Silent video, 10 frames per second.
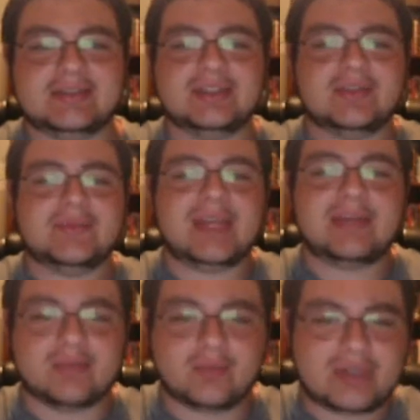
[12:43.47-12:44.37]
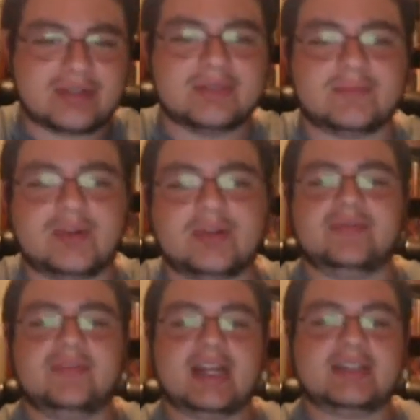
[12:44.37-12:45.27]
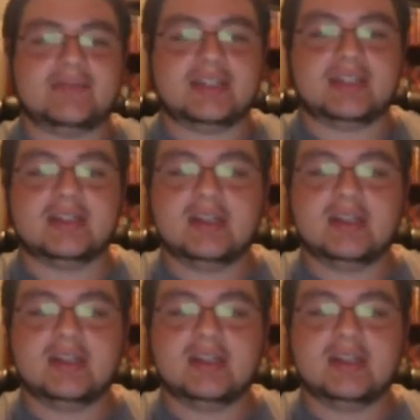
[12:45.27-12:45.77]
be able to wield them both effectively.